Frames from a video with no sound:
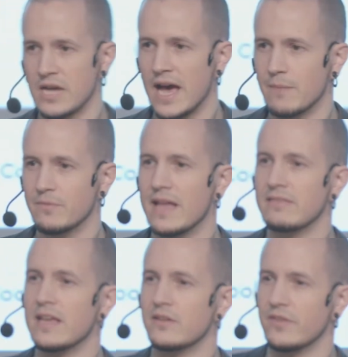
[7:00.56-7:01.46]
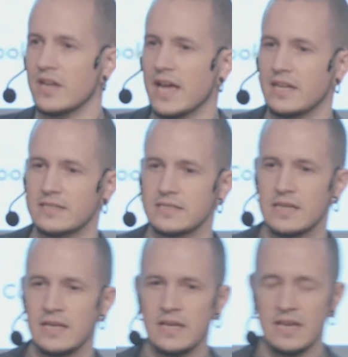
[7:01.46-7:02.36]
was hyped at the end of the 90s.
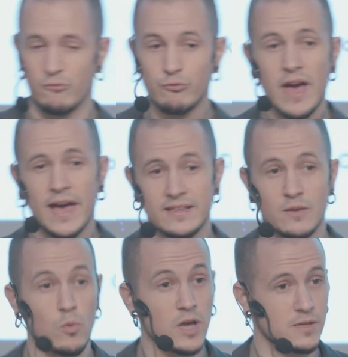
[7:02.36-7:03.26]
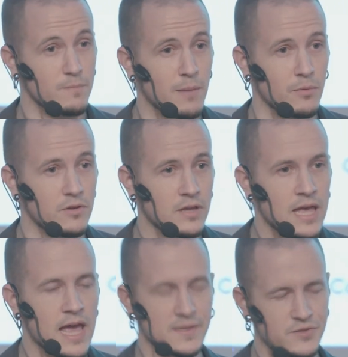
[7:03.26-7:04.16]
In fact, it was a bubble,
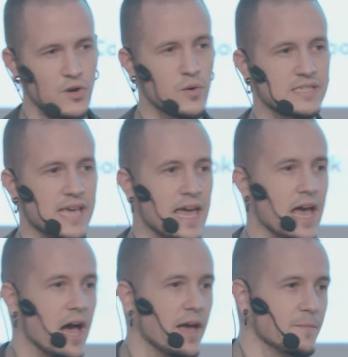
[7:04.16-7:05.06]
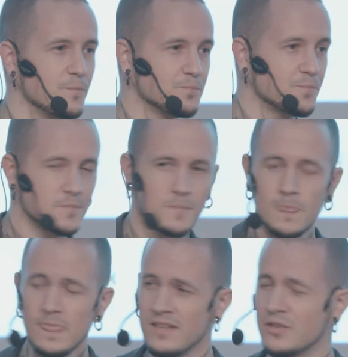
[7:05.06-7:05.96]
and so is AI.
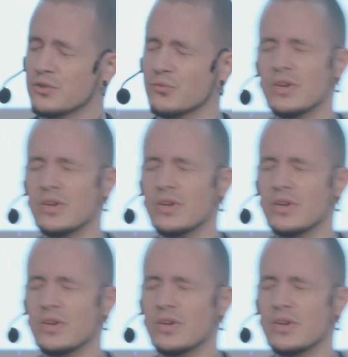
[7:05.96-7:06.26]
There's a